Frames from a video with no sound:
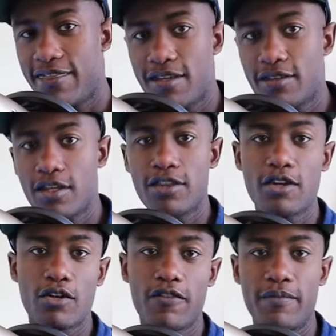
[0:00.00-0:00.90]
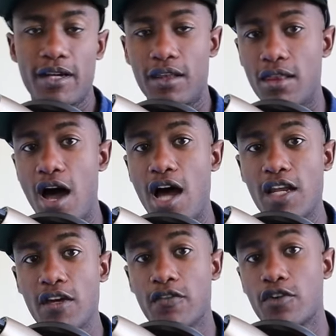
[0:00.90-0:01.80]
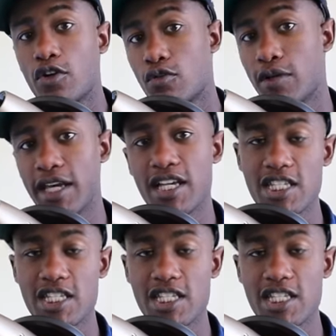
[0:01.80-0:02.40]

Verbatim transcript: I think that there have been a lot of Korean